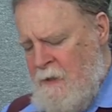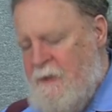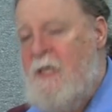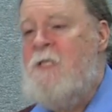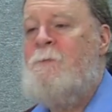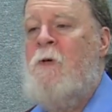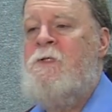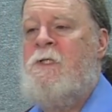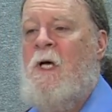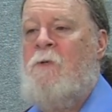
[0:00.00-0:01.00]
The Higgs
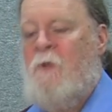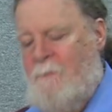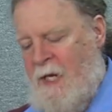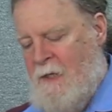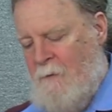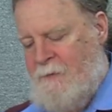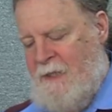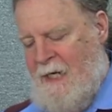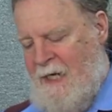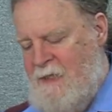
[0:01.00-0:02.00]
boson would make up
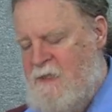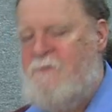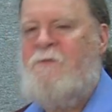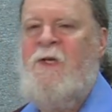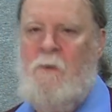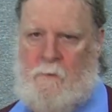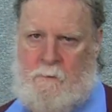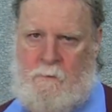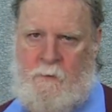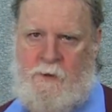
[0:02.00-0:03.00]
the Higgs
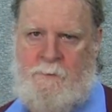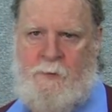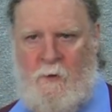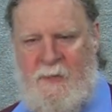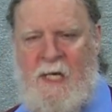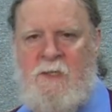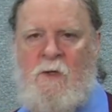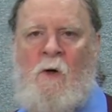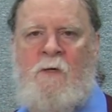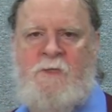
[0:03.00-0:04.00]
field, which
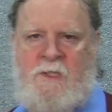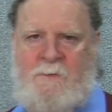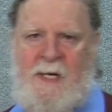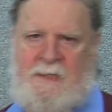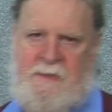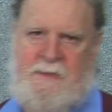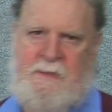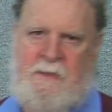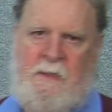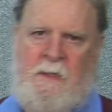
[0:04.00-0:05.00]
permeates all of
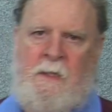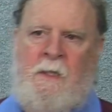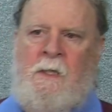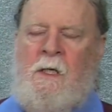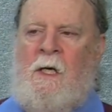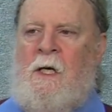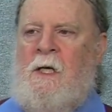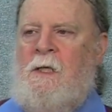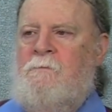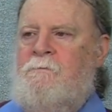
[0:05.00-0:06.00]
space.
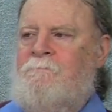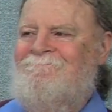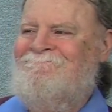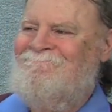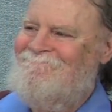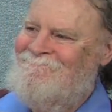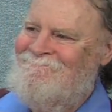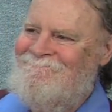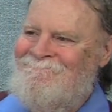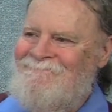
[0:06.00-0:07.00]
Um,
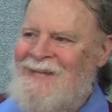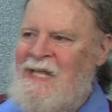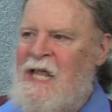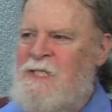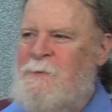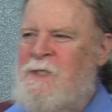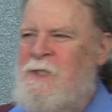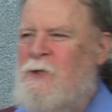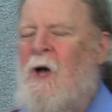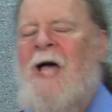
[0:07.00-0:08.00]
it's been
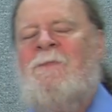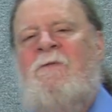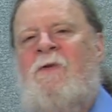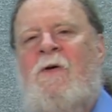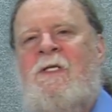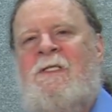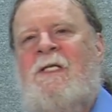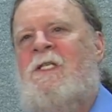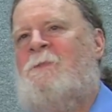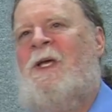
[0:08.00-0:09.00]
described in various
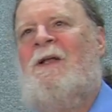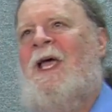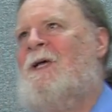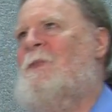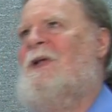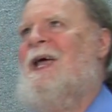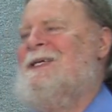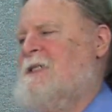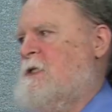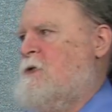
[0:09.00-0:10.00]
things as being like a
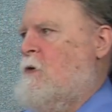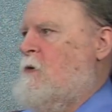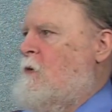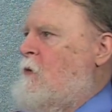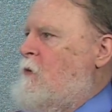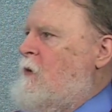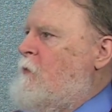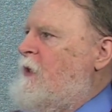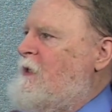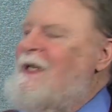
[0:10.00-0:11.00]
molasses or, or,
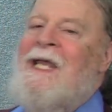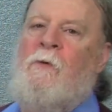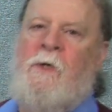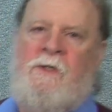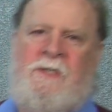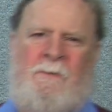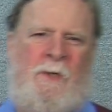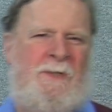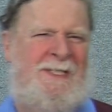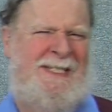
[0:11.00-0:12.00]
or a liquid or
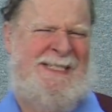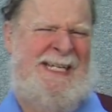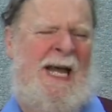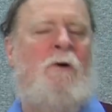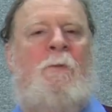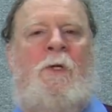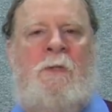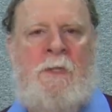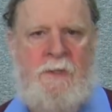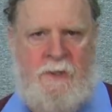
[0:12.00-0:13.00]
something, which is a terrible
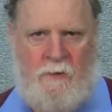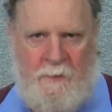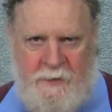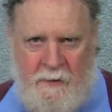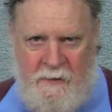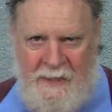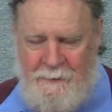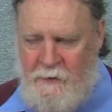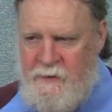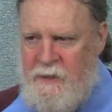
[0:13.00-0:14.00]
description. It's an
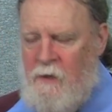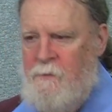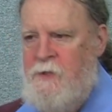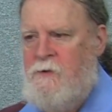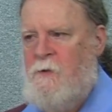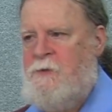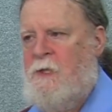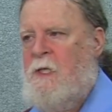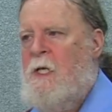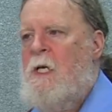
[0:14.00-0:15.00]
absolutely terrible description